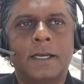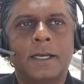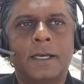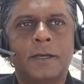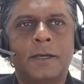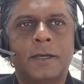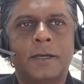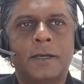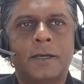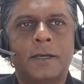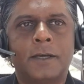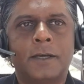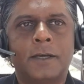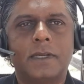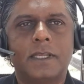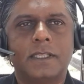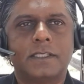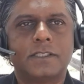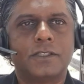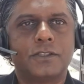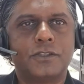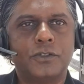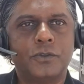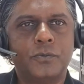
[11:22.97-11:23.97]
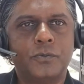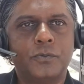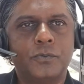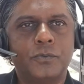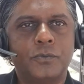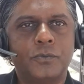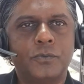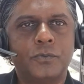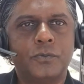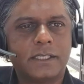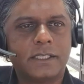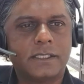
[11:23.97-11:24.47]
Let's assume we've taken the
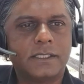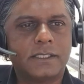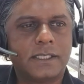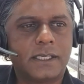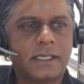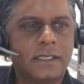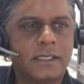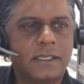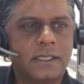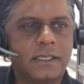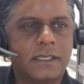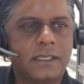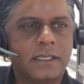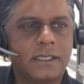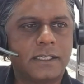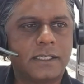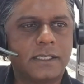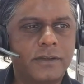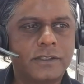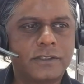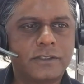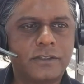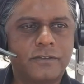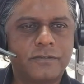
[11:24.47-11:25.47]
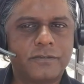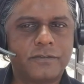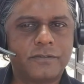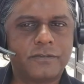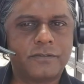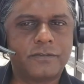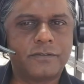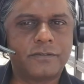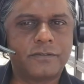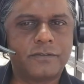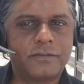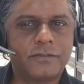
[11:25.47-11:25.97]
technical barriers of the
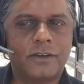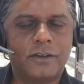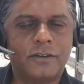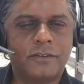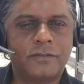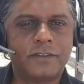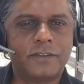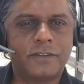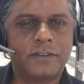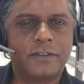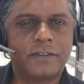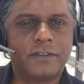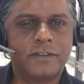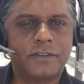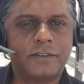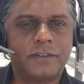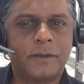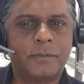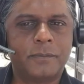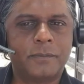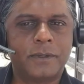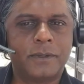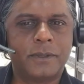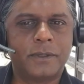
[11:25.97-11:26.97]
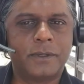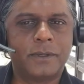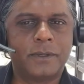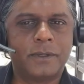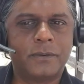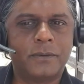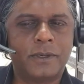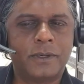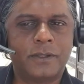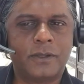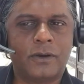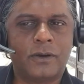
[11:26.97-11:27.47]
setup and the
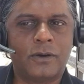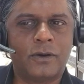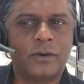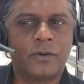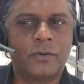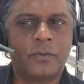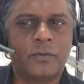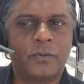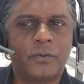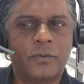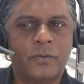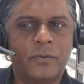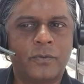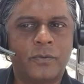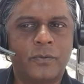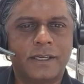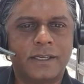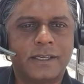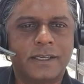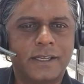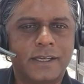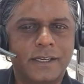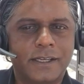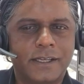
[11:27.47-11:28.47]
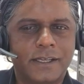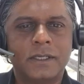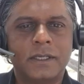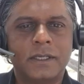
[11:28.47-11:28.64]
hardware and getting into it.